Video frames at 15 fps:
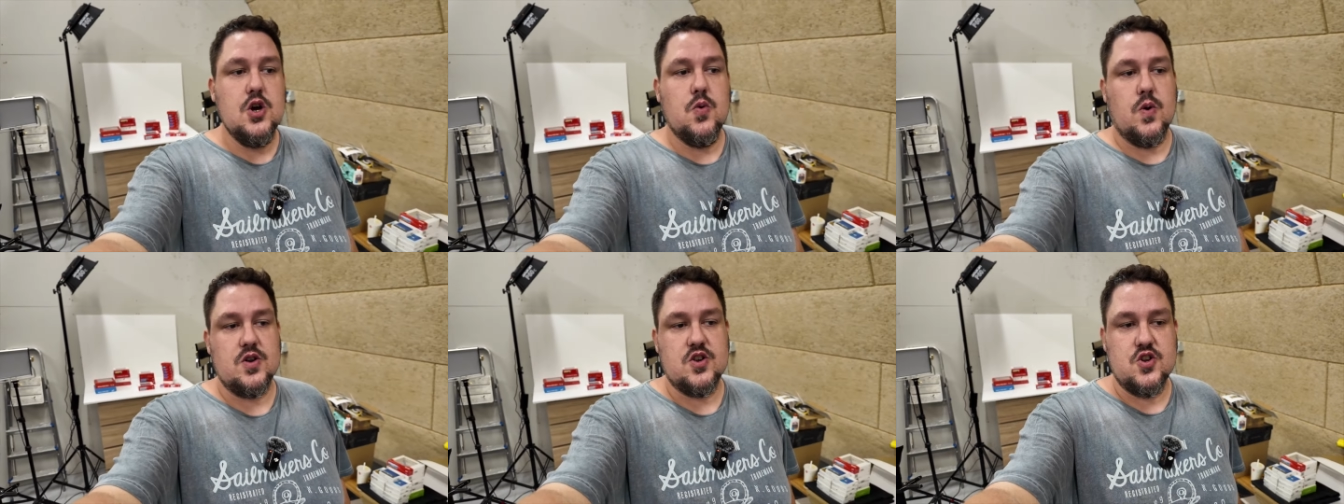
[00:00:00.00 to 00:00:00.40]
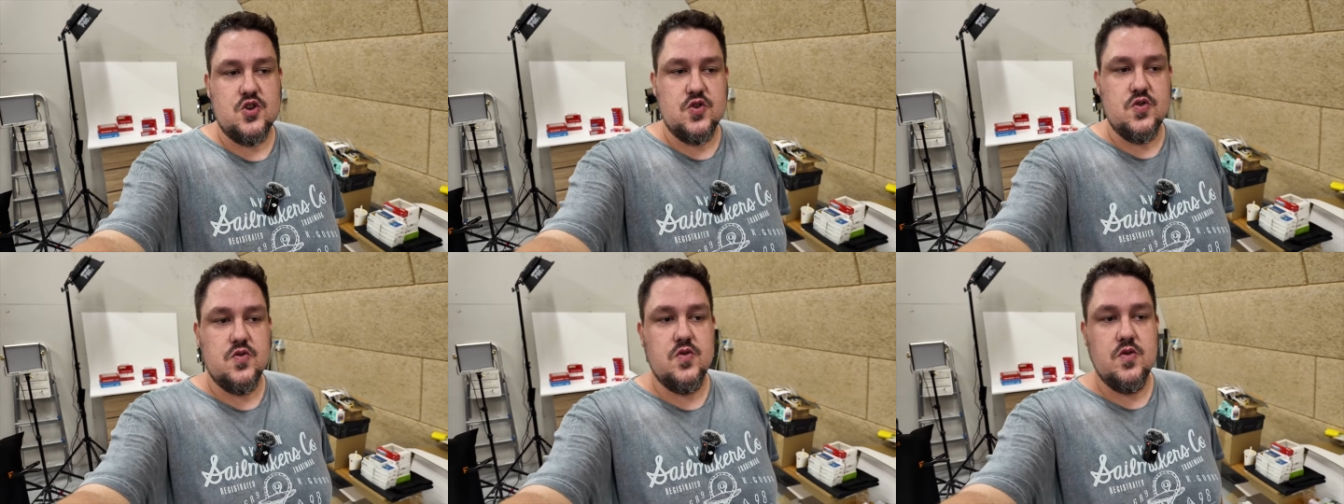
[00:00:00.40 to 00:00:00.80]
want to
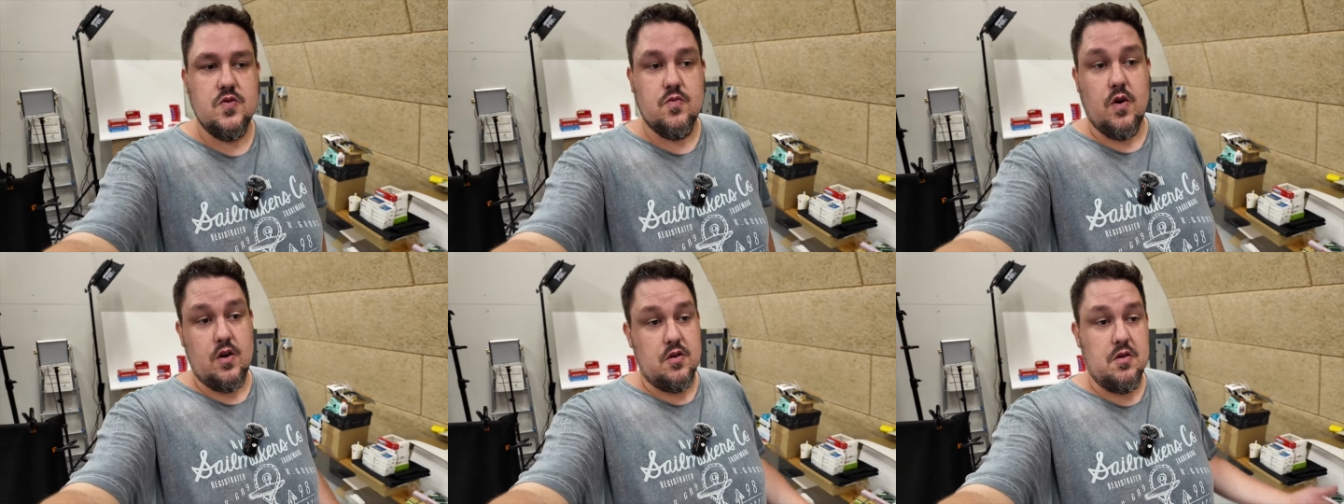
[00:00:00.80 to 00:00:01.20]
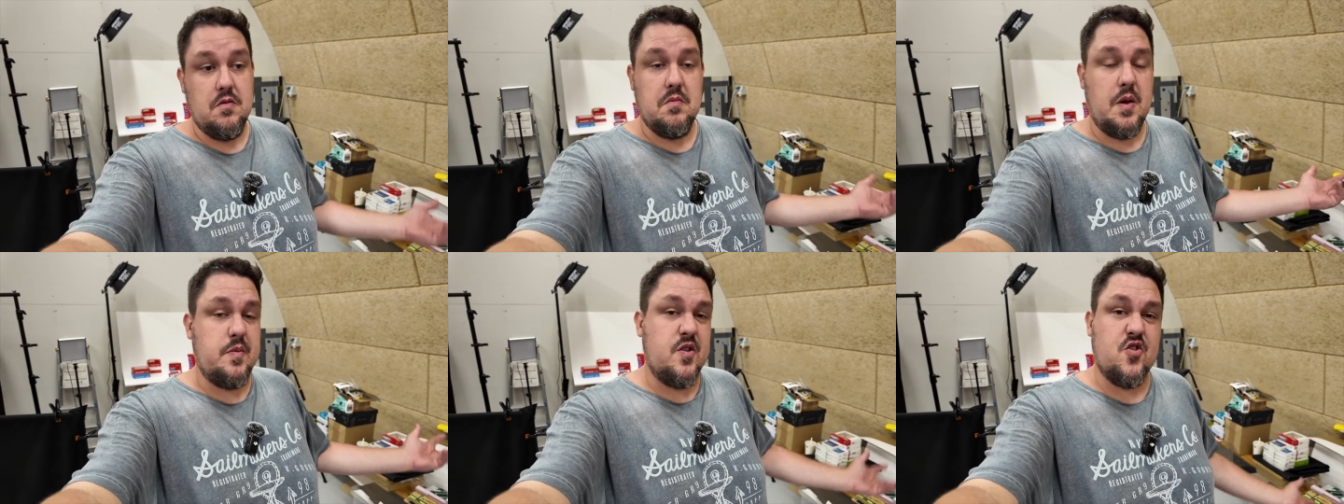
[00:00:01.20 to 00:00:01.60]
do one,
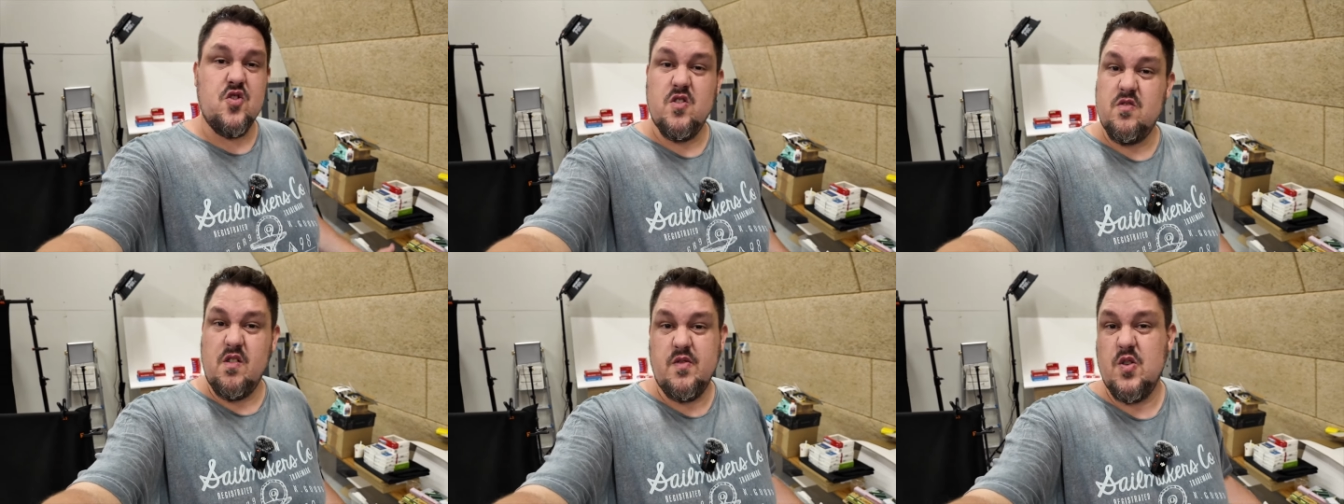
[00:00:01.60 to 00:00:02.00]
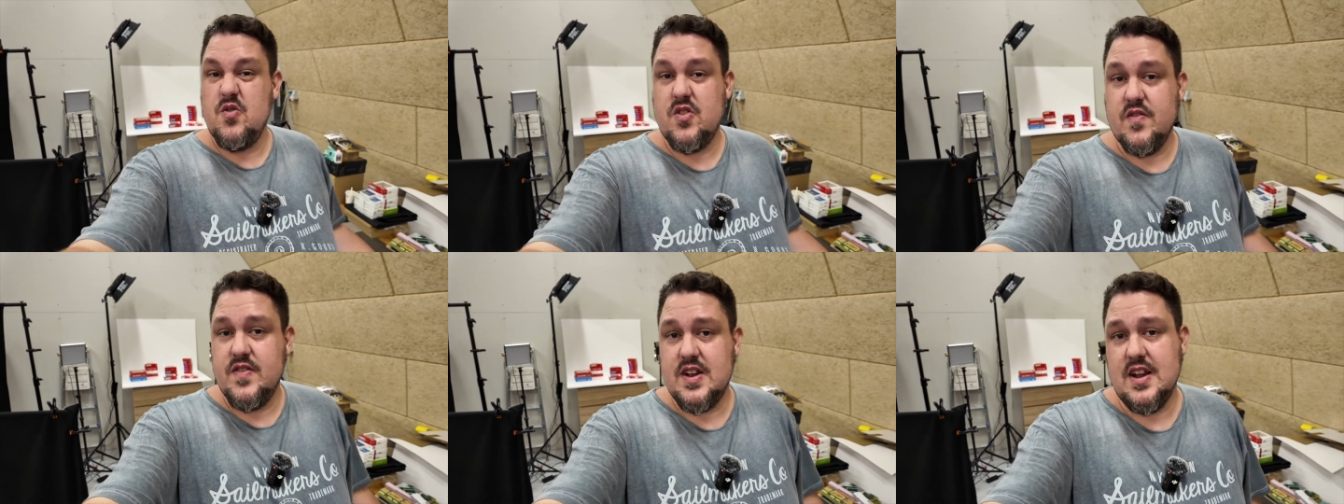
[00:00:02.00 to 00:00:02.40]
maybe two
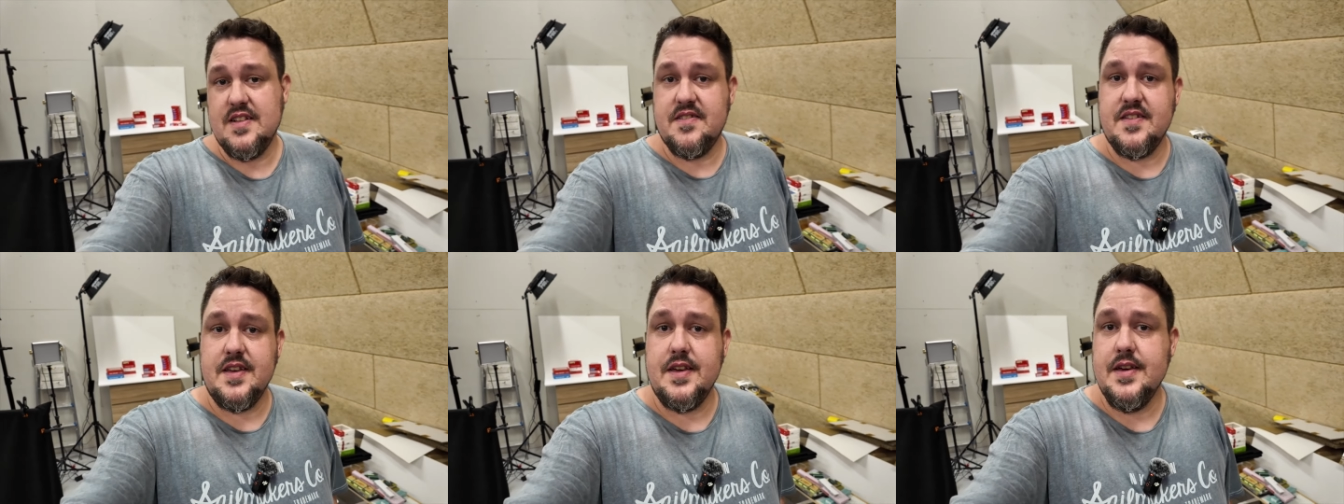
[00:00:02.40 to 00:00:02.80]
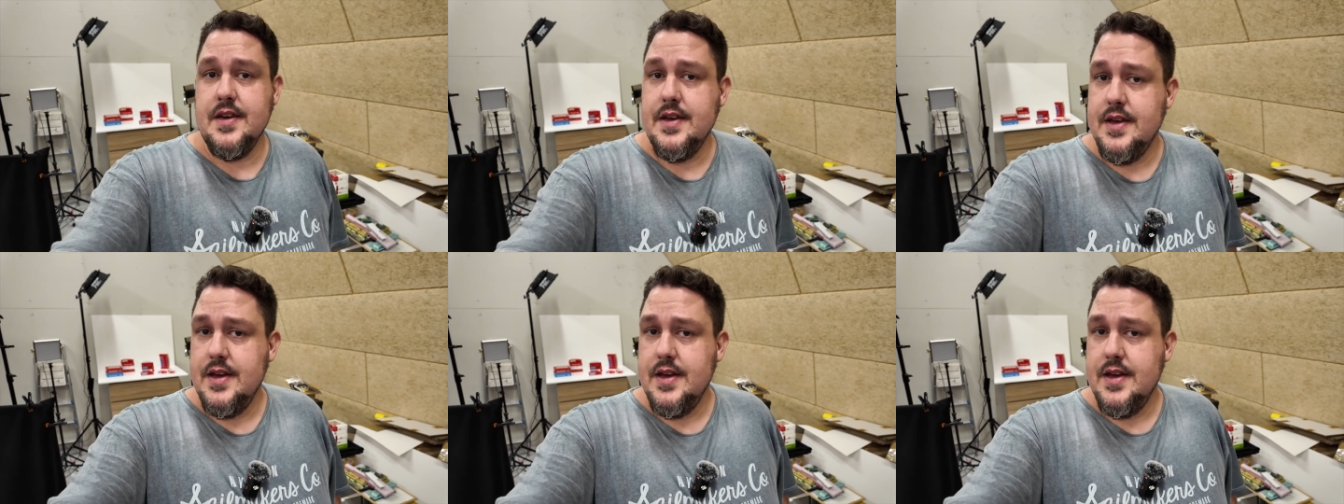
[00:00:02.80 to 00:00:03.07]
reviews of it. Let's see.